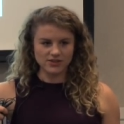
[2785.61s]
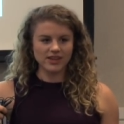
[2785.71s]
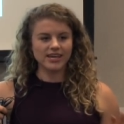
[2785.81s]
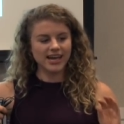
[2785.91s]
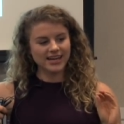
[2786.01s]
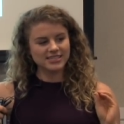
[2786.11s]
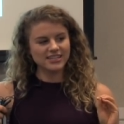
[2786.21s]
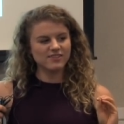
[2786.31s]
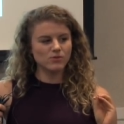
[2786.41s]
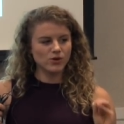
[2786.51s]
And they actually
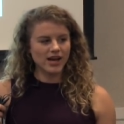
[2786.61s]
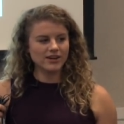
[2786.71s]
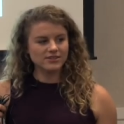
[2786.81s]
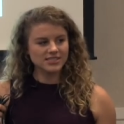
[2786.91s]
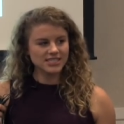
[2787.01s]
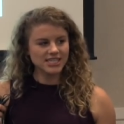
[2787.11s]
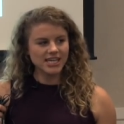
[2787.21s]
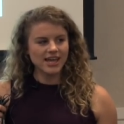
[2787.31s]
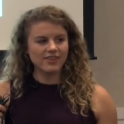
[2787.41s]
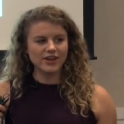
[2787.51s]
have more energy
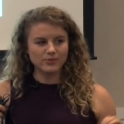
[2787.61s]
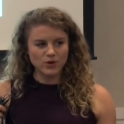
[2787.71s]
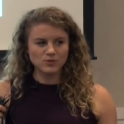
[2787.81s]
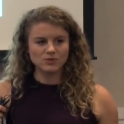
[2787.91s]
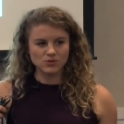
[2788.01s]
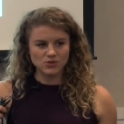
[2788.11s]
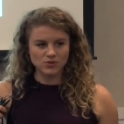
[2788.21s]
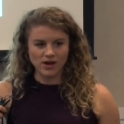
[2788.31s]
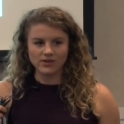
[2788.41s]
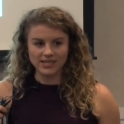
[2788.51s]
than most people do
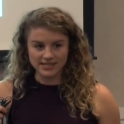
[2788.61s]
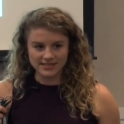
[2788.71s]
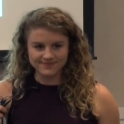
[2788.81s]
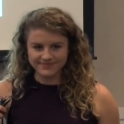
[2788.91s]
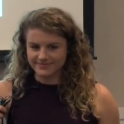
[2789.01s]
while eating.